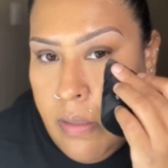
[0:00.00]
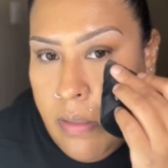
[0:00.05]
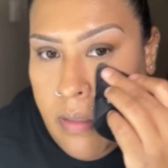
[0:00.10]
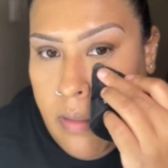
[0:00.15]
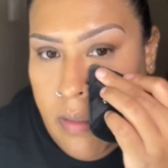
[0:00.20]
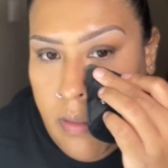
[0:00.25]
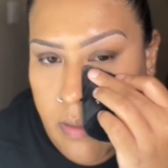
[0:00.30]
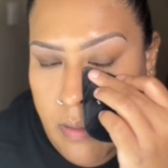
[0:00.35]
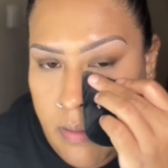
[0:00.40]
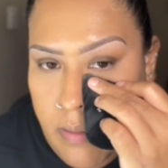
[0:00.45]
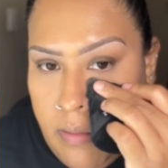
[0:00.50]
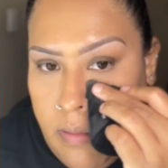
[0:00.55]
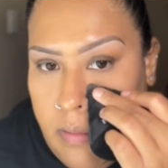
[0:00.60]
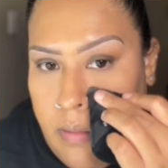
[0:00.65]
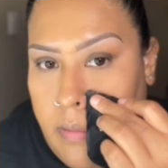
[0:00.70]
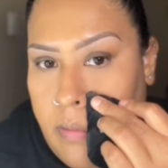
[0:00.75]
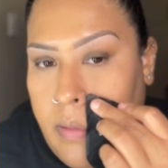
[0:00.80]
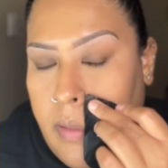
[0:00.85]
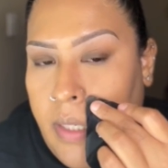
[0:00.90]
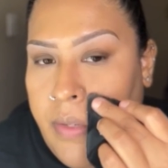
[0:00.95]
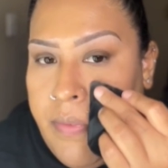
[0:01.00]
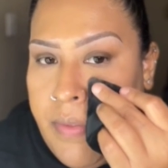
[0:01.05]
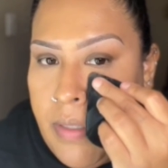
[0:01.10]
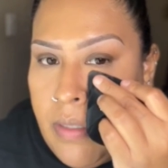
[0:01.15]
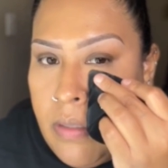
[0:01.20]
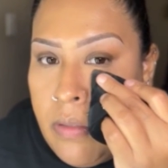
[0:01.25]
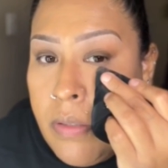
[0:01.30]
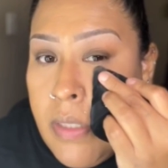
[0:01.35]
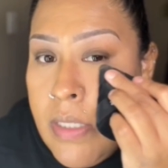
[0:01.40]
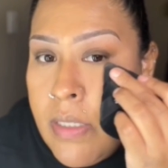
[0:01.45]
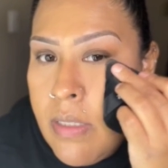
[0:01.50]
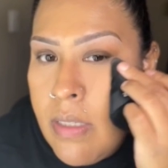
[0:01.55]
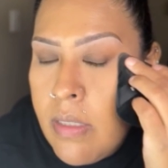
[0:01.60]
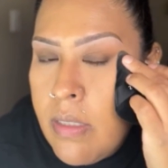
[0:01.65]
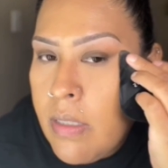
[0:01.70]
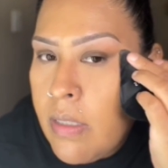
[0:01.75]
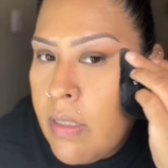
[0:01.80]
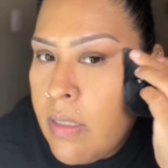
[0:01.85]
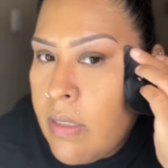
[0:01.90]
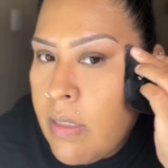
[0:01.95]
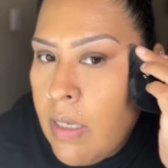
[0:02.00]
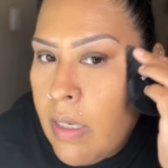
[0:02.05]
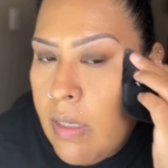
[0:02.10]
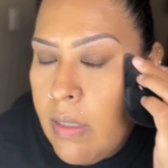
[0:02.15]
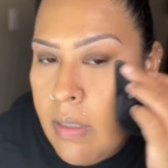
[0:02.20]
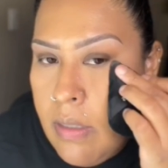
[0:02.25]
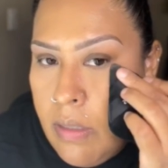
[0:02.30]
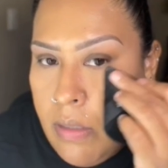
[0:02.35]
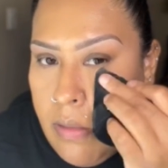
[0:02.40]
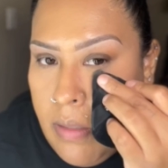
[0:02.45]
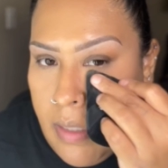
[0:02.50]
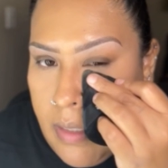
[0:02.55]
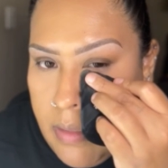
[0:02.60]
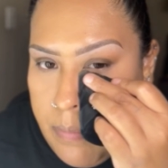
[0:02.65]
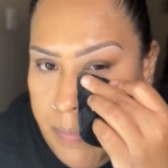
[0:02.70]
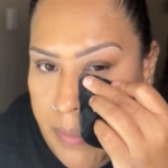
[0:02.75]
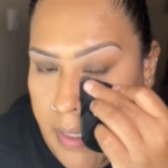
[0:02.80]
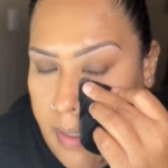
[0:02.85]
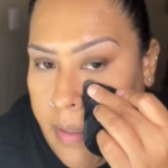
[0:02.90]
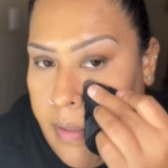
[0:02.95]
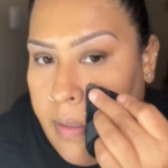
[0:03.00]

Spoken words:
but if it creases, then it's not gonna look like that.